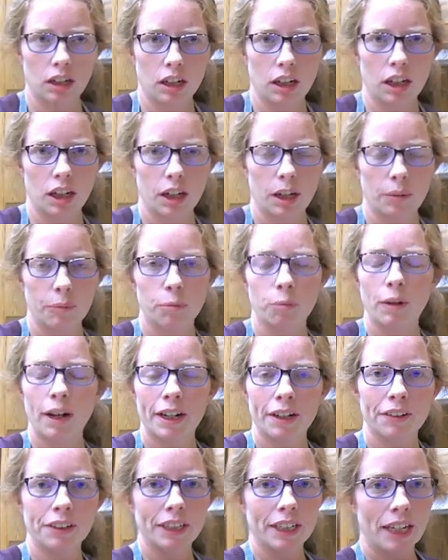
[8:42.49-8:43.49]

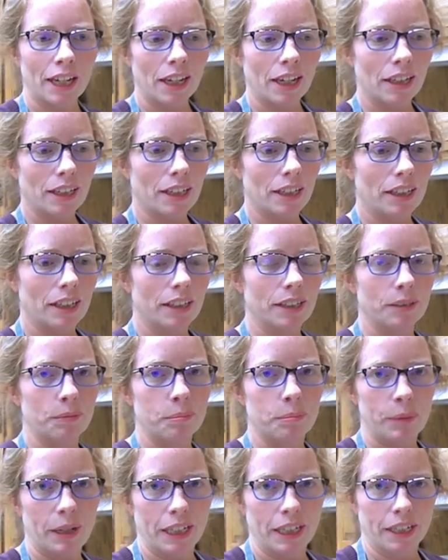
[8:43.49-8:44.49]
While the cake is
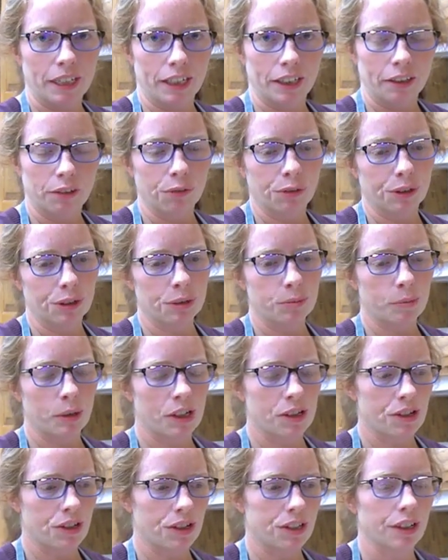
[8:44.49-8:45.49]
baking, or the
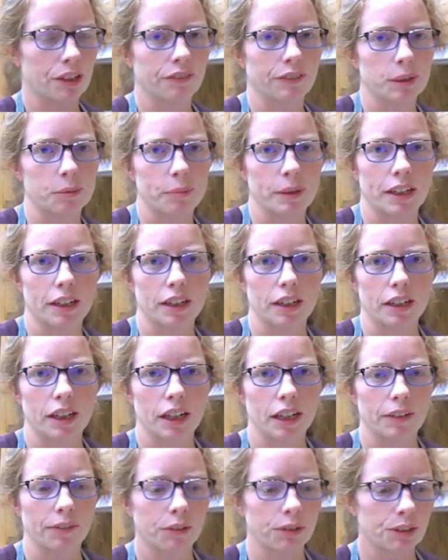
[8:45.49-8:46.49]
sponge itself is baking,
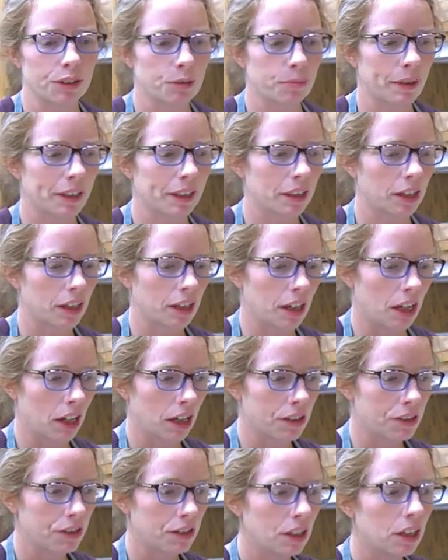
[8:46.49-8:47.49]
I am going to make the
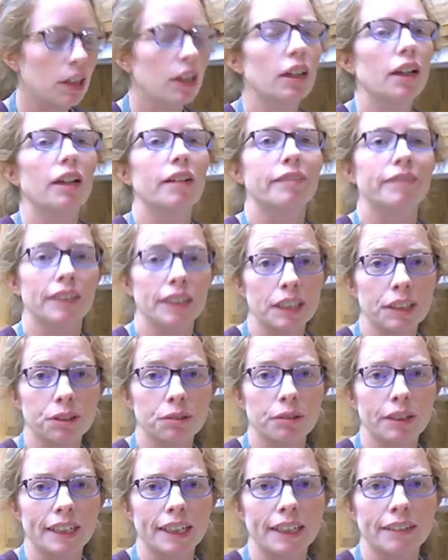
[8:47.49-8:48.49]
ganache. Funny
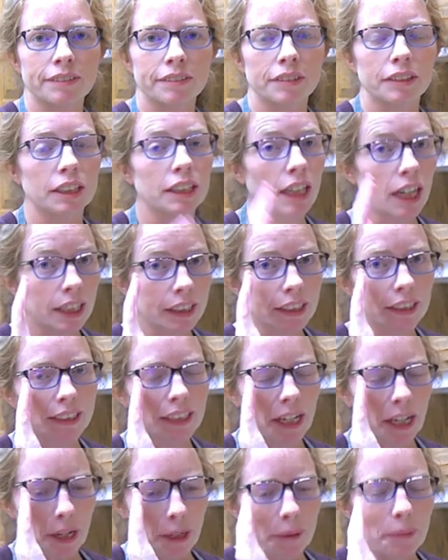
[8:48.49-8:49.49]
story, I forgot to
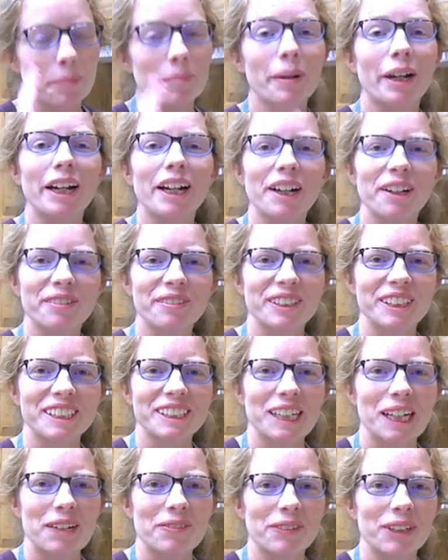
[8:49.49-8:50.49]
set my oven
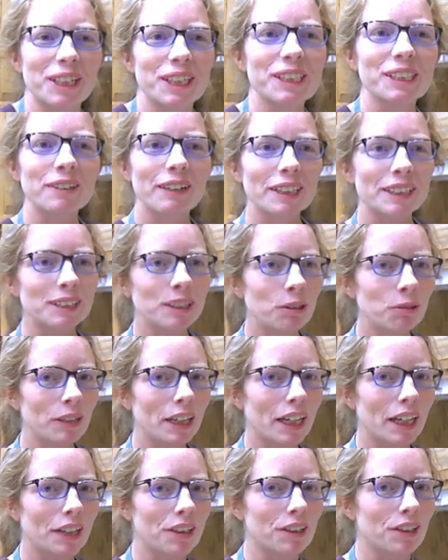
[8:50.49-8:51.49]
timer, so I don't
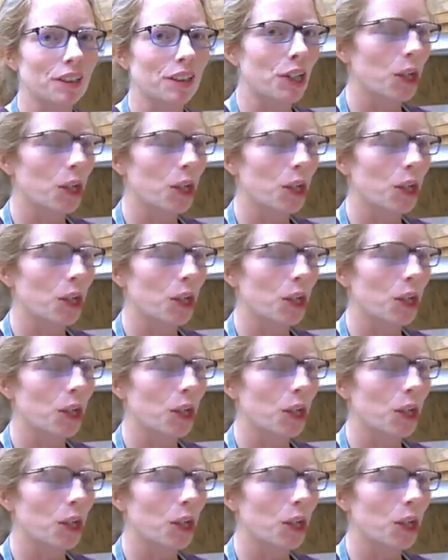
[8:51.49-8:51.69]
actually